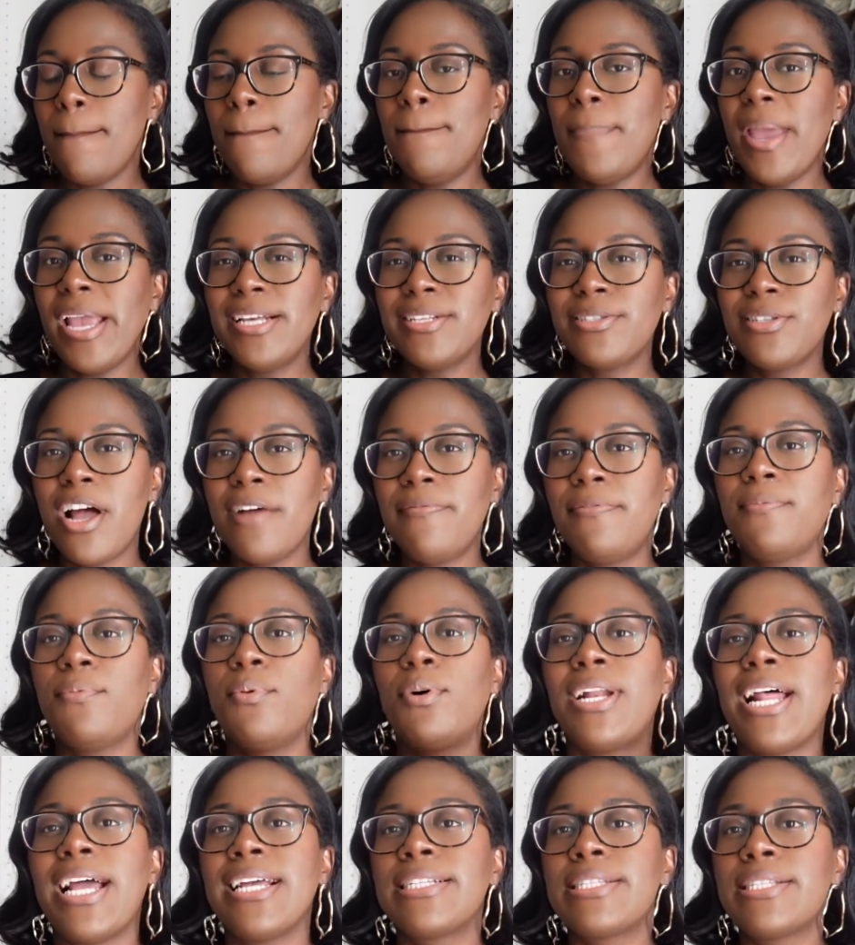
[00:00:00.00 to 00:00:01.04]
based off of
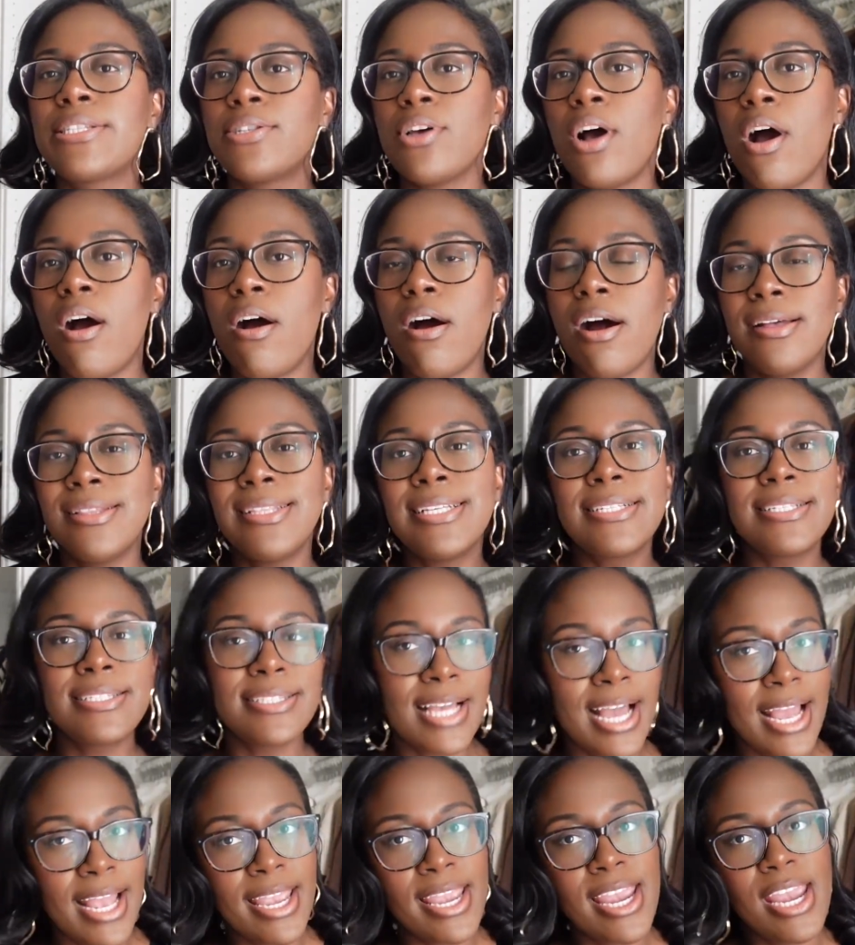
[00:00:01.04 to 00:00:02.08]
what I saw on the
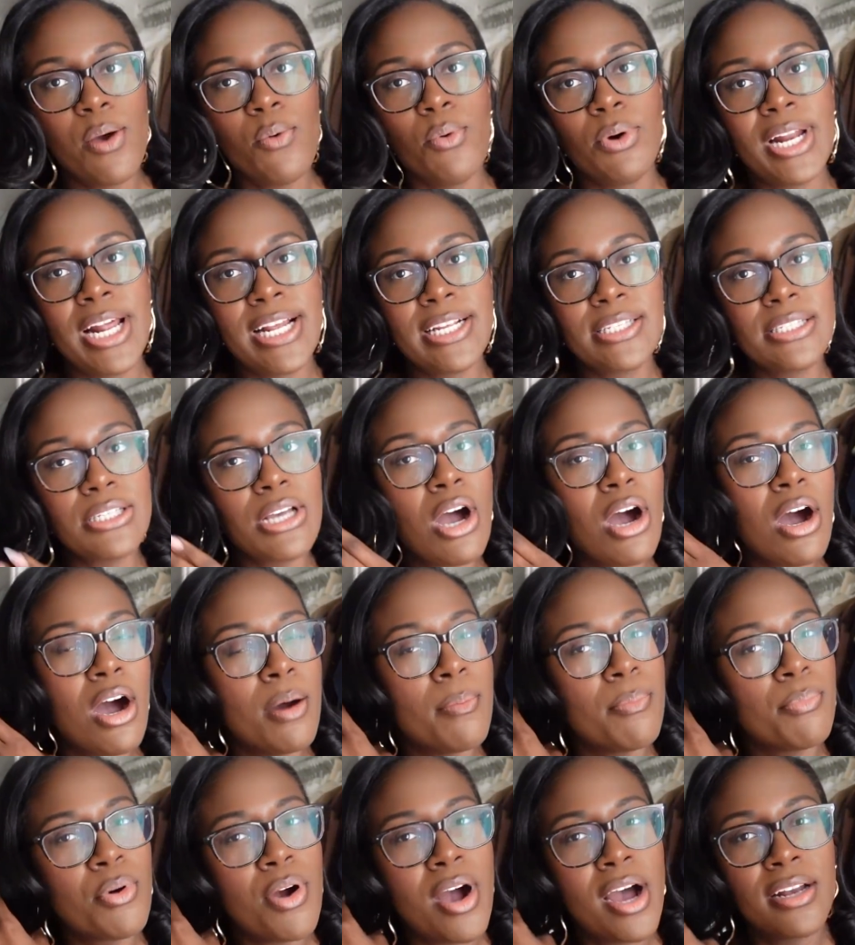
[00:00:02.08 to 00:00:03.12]
site and what I saw
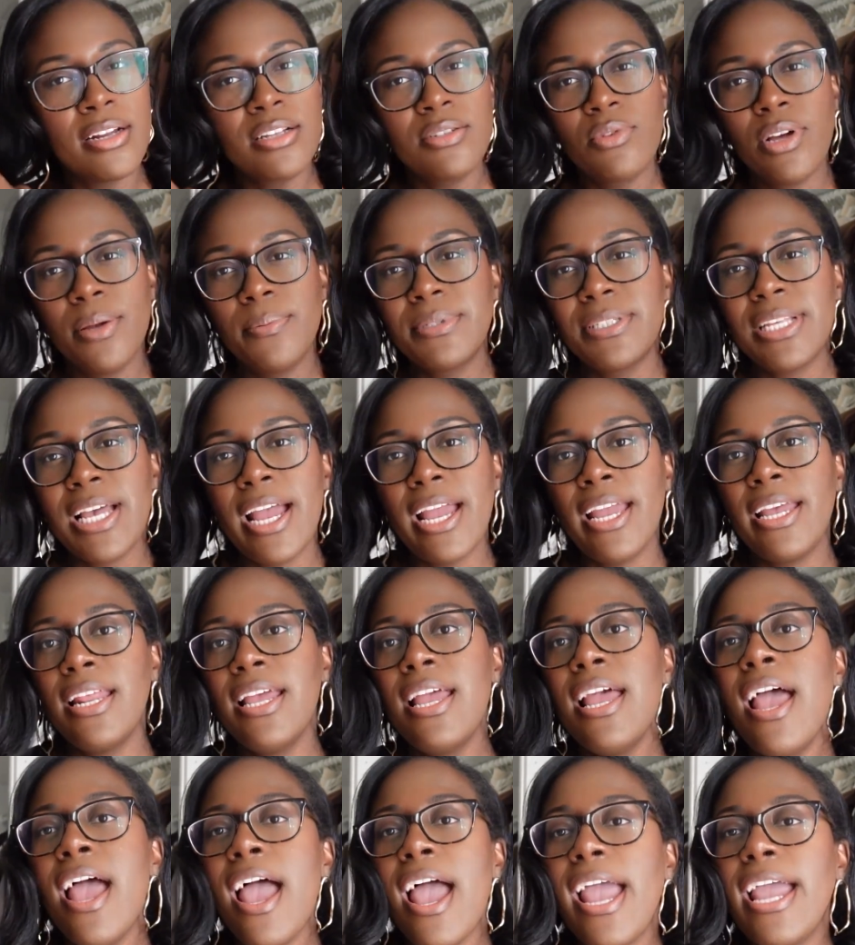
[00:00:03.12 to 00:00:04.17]
on Prada's website,
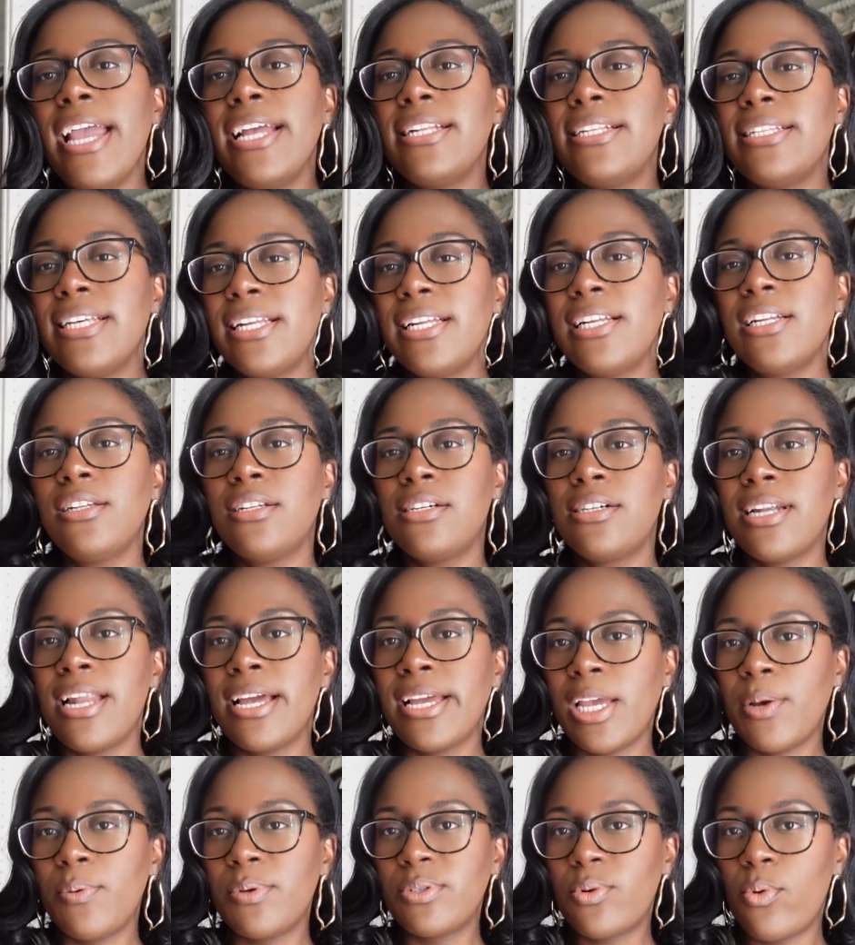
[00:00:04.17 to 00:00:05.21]
it didn't look
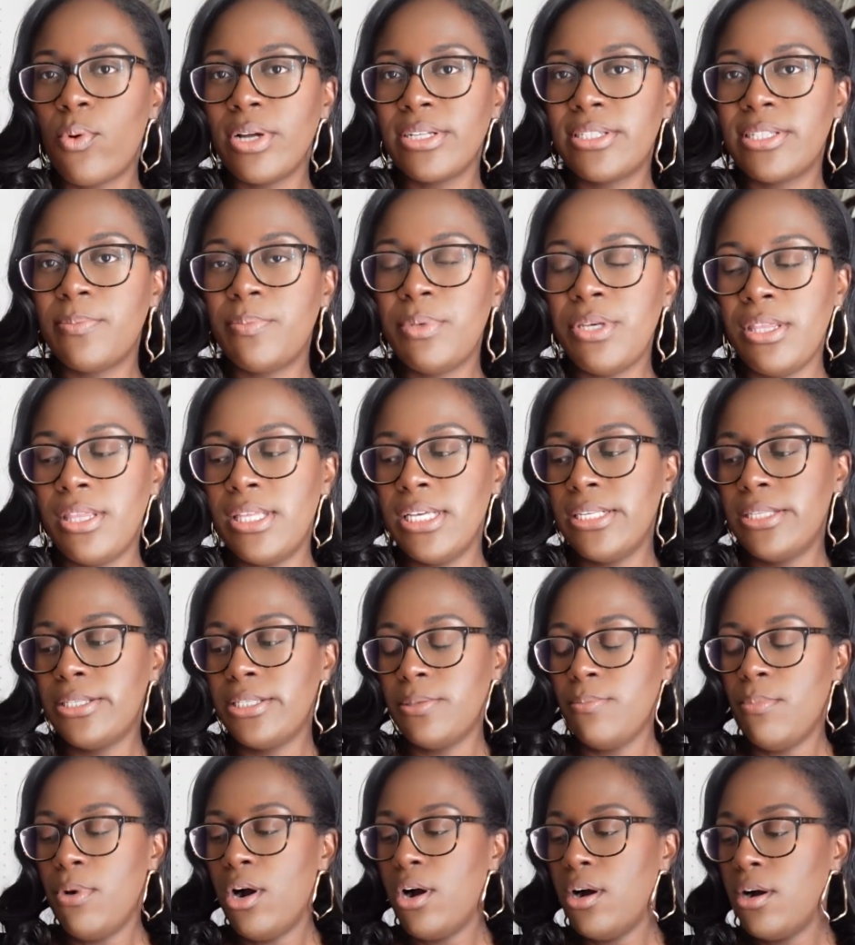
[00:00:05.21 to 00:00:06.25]
like it was going to be this
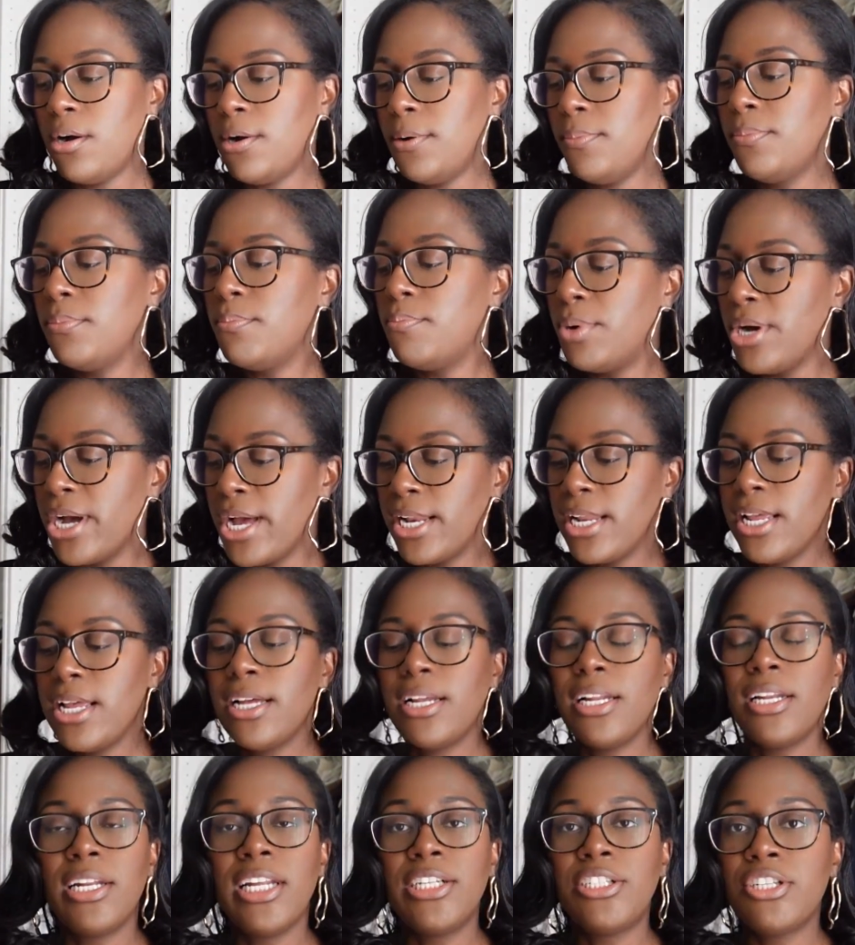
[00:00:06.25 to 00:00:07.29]
small. But
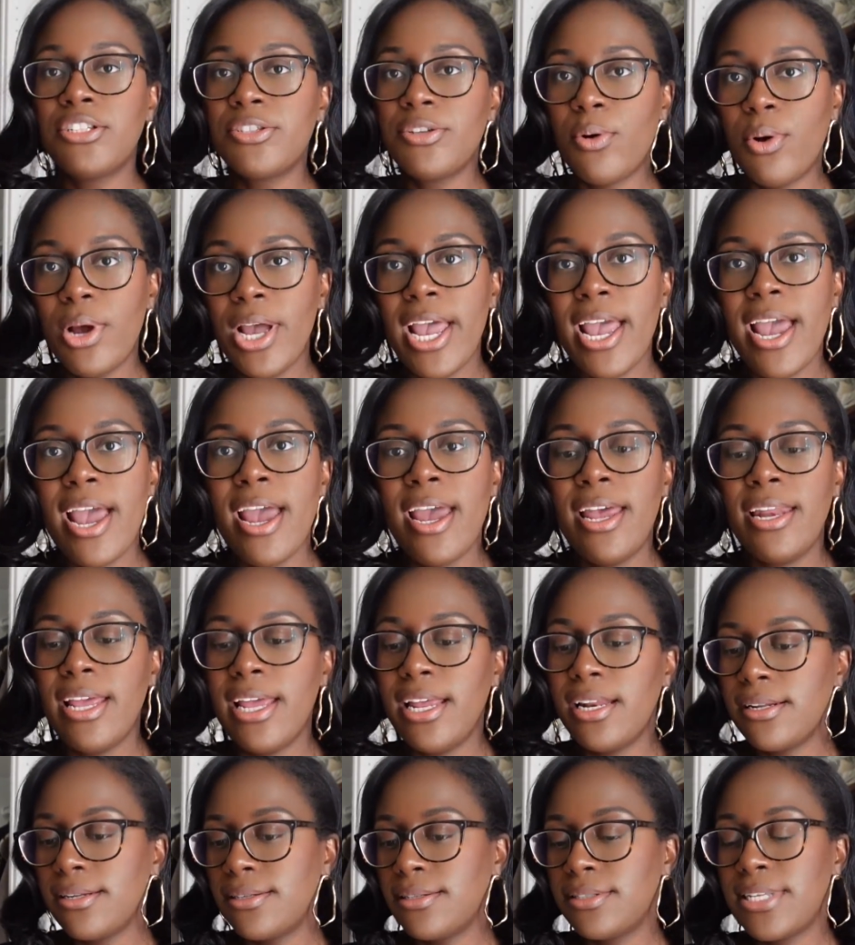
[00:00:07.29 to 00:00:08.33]
let's just go ahead
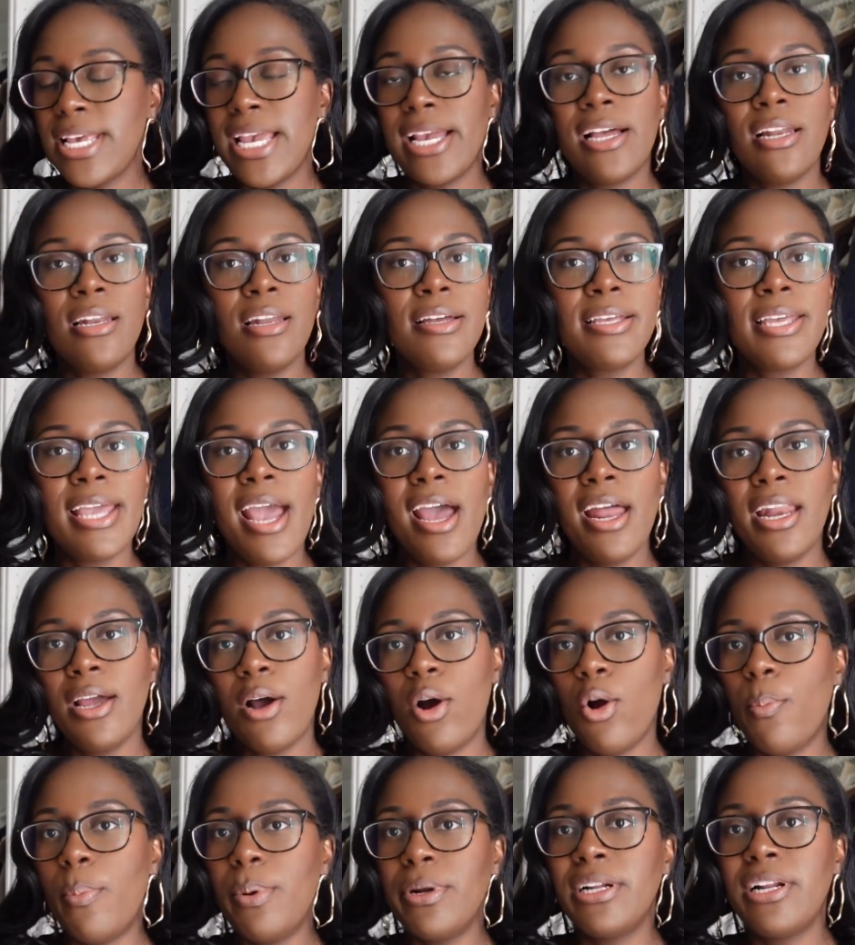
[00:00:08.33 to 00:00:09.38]
and take a look at it,
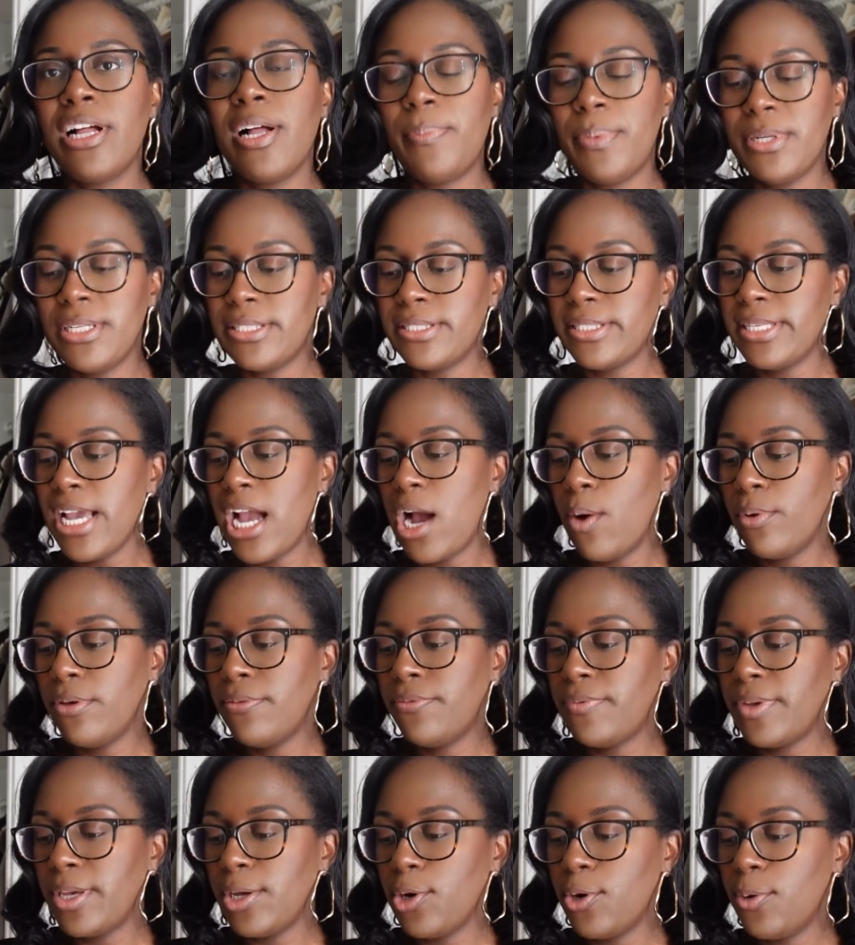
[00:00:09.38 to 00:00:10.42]
open it up, and see how we
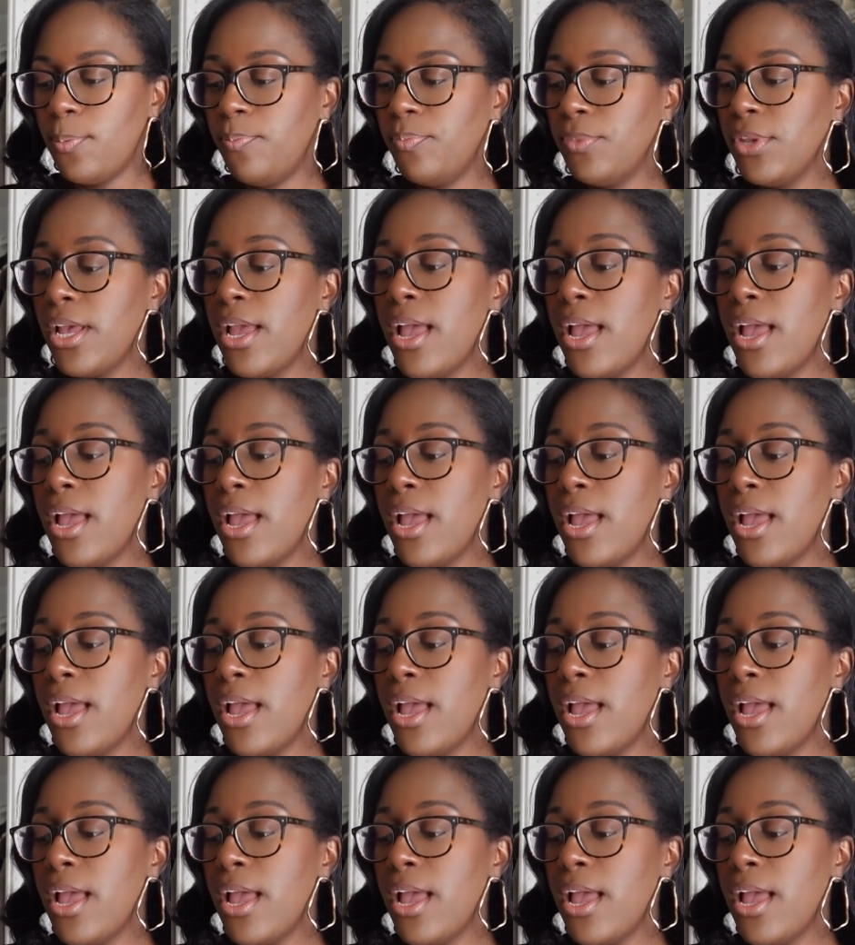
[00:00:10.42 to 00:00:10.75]
feel.